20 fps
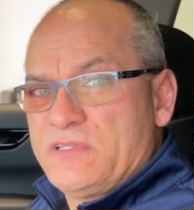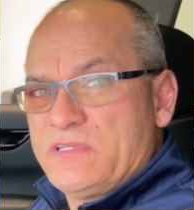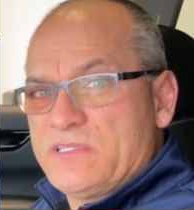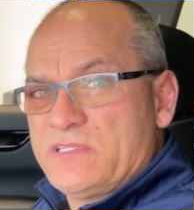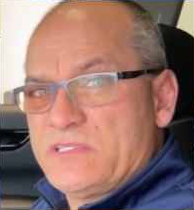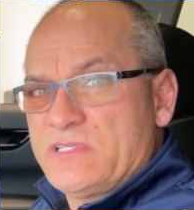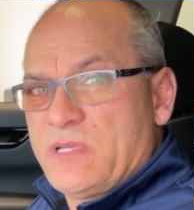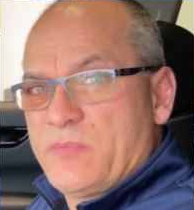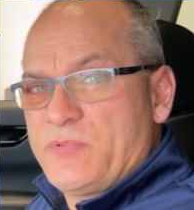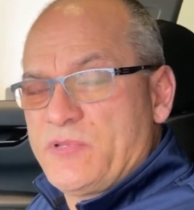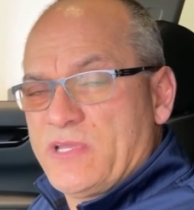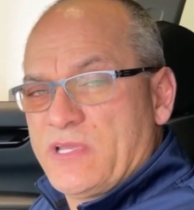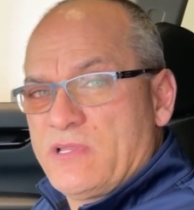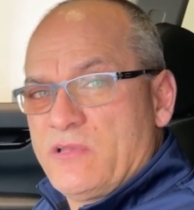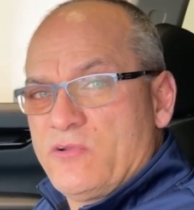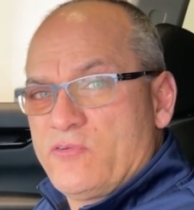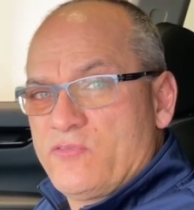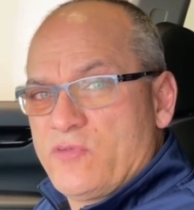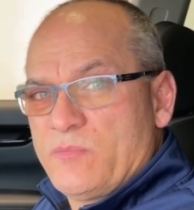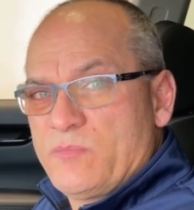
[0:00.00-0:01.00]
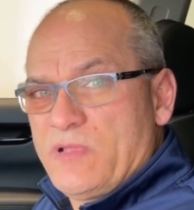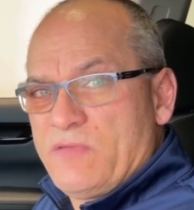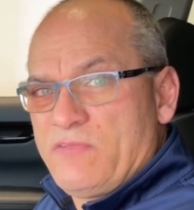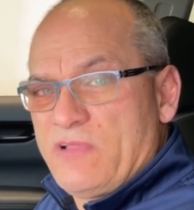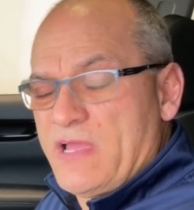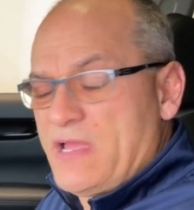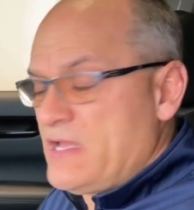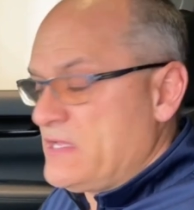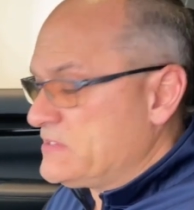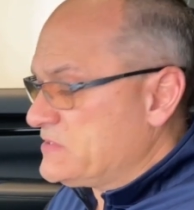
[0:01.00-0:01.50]
this particular trim level
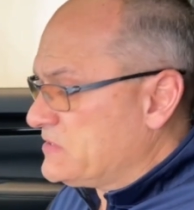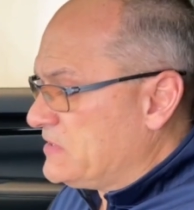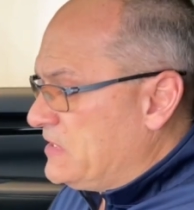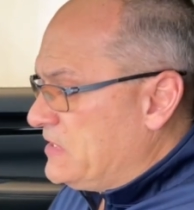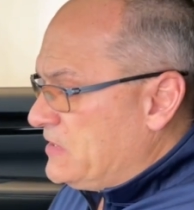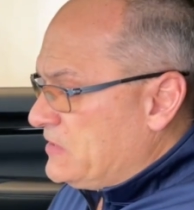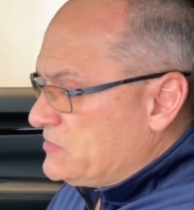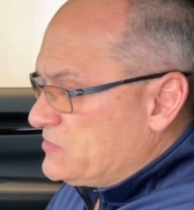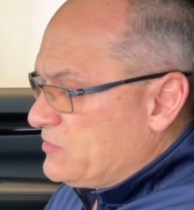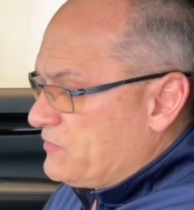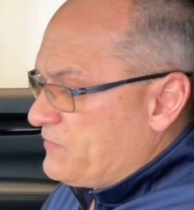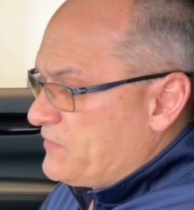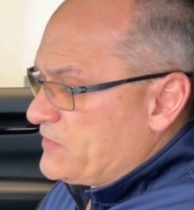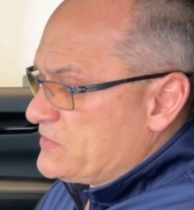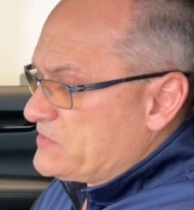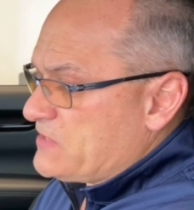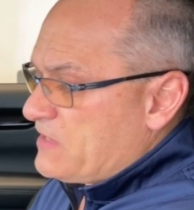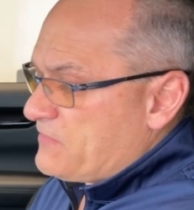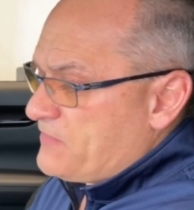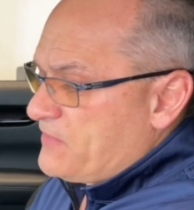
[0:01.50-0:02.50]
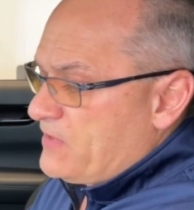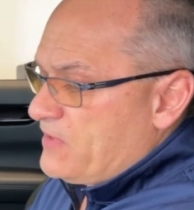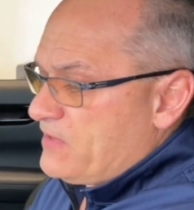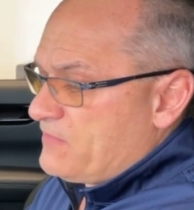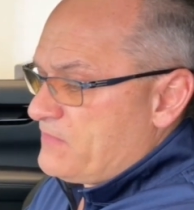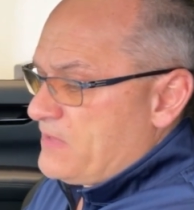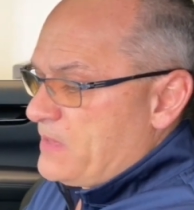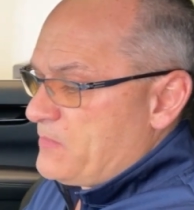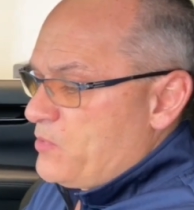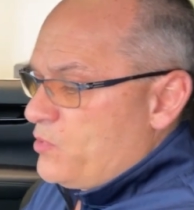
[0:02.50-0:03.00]
has. So first off here,
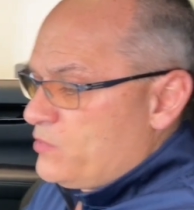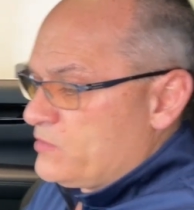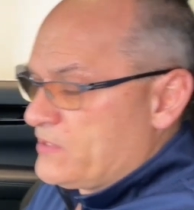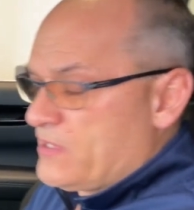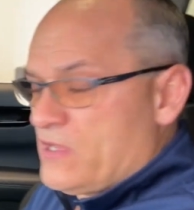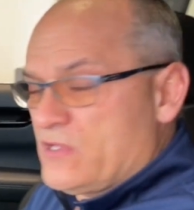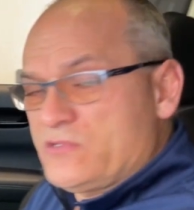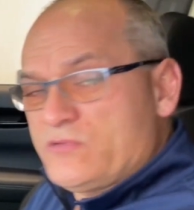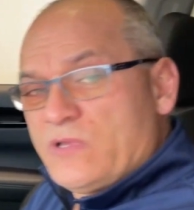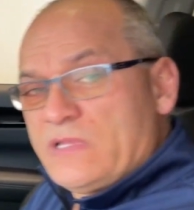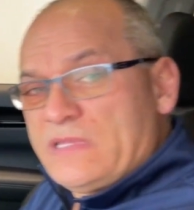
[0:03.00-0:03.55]
I'm holding onto a